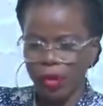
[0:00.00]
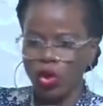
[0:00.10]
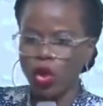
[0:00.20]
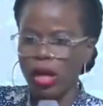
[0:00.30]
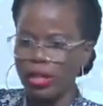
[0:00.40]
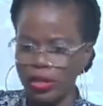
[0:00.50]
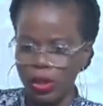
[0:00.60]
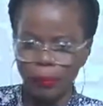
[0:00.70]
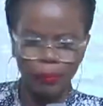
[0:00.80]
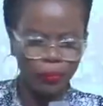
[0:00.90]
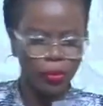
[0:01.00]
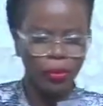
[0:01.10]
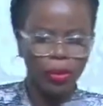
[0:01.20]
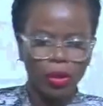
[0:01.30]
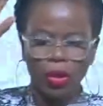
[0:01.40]
Knowledge.
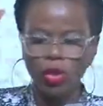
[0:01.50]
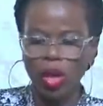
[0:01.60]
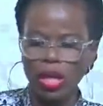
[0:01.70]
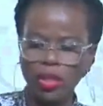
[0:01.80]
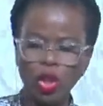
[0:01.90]
Knowledge.